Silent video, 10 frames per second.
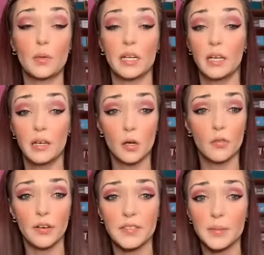I don't know if
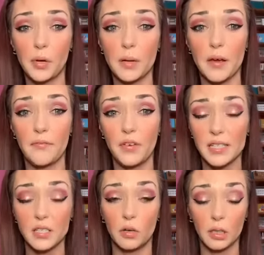I've sprayed my face
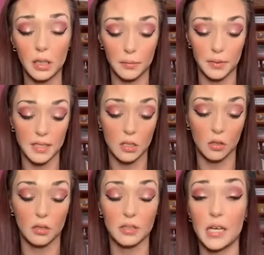directly with this in a
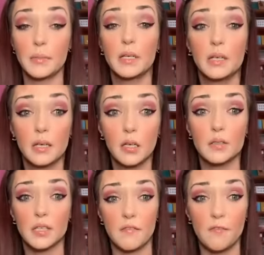long time, because
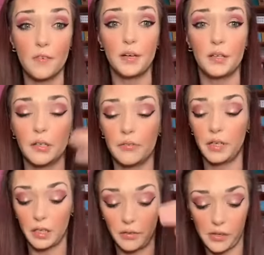I'm very,
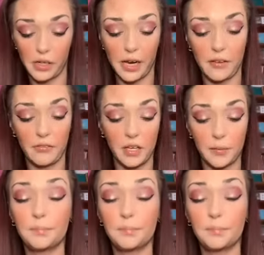very, very happy.